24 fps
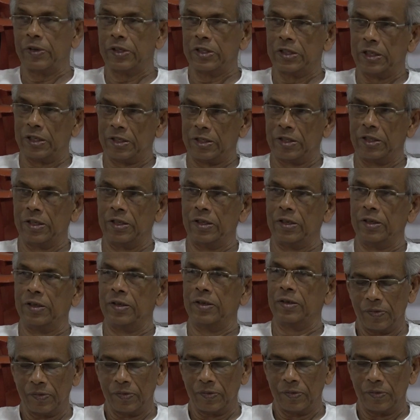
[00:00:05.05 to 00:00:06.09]
rejection.
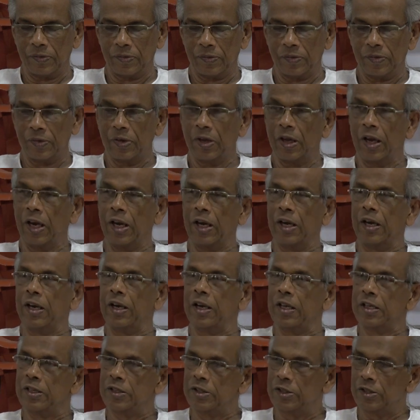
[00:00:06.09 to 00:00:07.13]

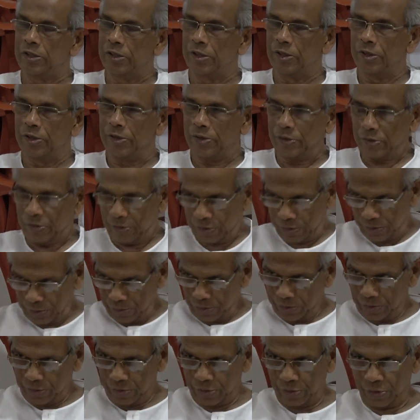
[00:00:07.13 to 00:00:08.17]
Unless
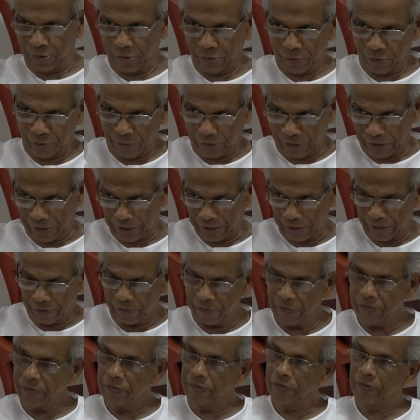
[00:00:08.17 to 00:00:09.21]
you
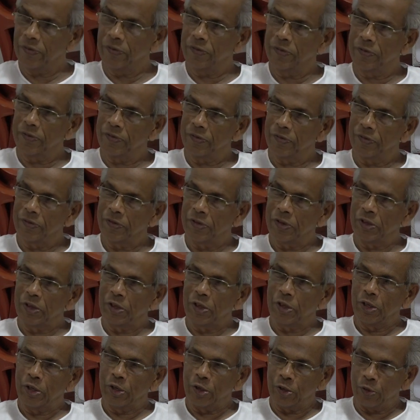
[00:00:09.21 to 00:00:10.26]
forgive,
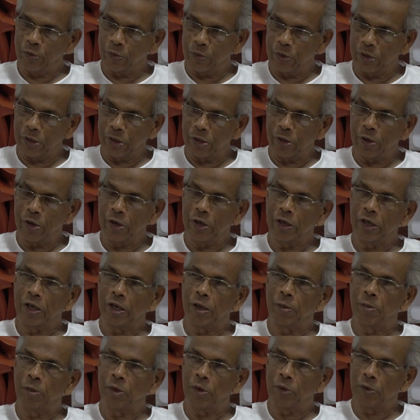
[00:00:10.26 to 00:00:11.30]
you will not
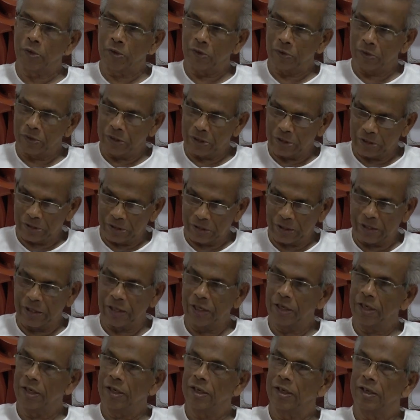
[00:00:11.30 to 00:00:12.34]
come out of the
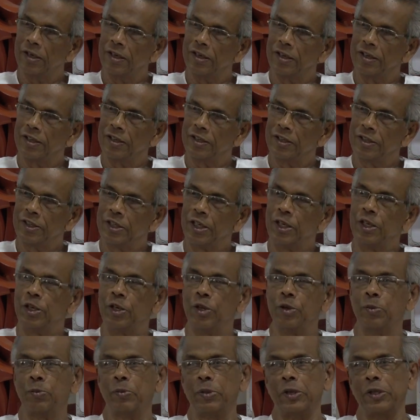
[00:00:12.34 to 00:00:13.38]
jail till
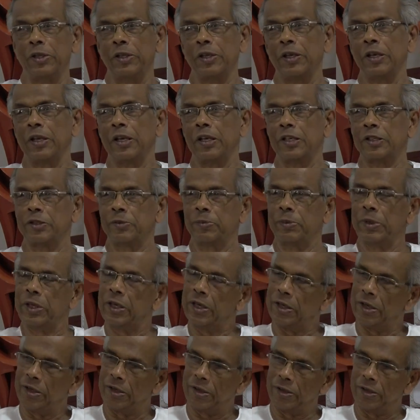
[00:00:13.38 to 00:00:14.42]
you pay the last penny.